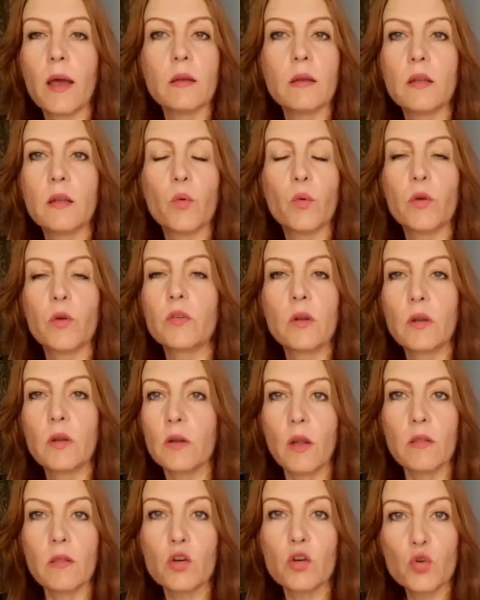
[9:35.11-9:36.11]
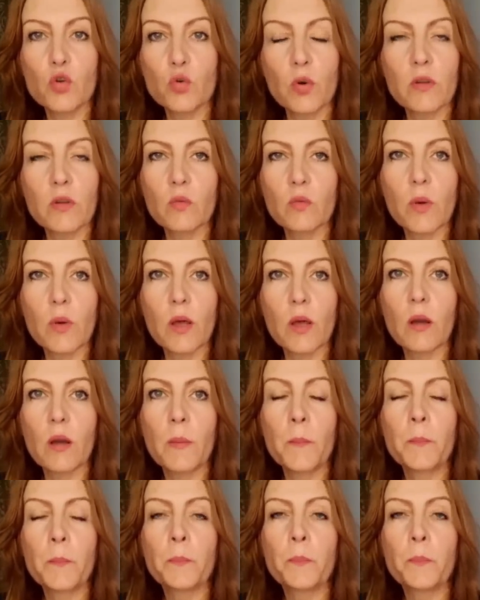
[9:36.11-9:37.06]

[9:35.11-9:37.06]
and he was in another show as well.